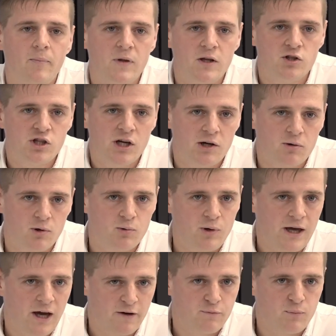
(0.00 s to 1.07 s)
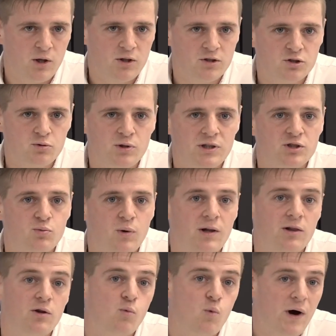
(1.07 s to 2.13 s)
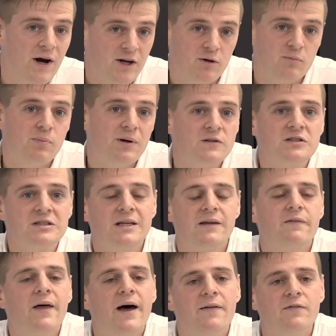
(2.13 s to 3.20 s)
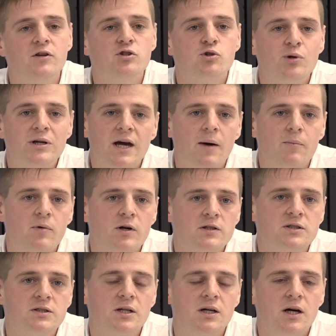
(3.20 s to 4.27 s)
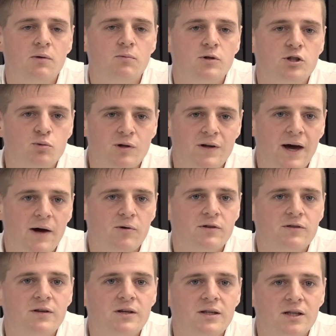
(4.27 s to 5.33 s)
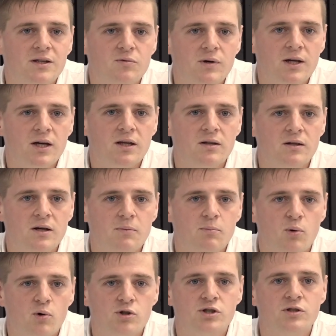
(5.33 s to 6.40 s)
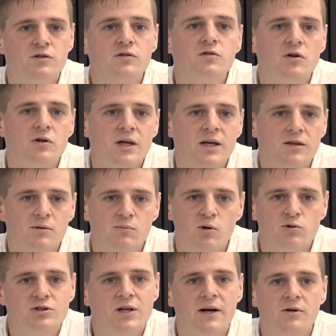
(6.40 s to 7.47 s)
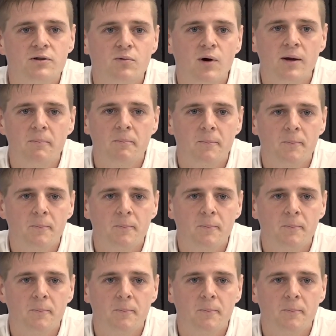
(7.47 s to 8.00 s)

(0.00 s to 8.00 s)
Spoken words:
In general, we have models with as well the wider belt stand and the 3 cameras, which will guarantee that we can portion the turkey in the most accurate way.